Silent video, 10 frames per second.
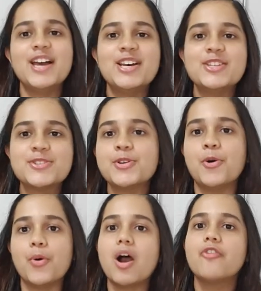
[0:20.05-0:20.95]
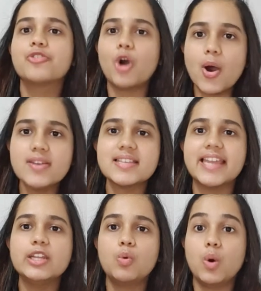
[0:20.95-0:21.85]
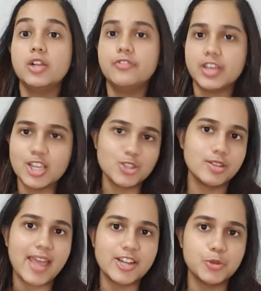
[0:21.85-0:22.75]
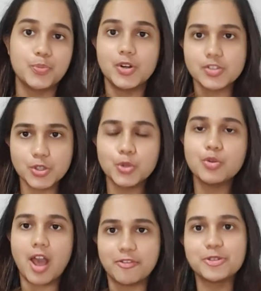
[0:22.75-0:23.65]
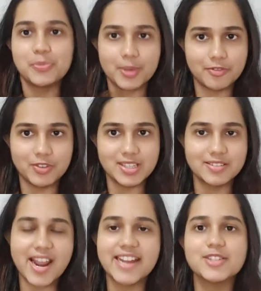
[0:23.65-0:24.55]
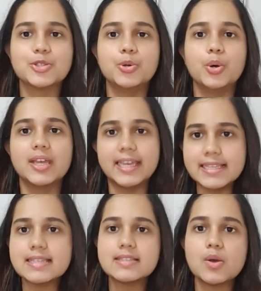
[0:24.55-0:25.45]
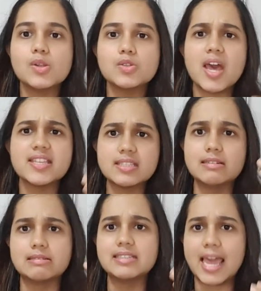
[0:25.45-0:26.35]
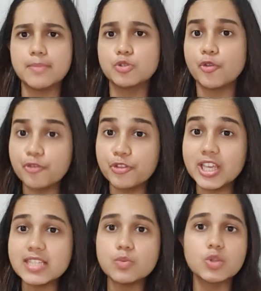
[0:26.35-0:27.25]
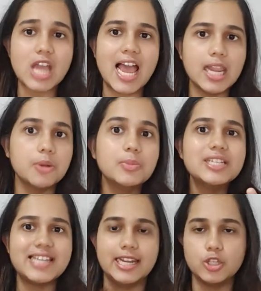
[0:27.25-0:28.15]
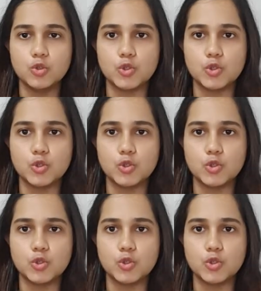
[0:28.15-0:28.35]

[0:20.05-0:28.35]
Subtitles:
So, of course, any qualification that you pursue, you have to pay fees, right? So, ACCA also has certain types of fees which I will be telling you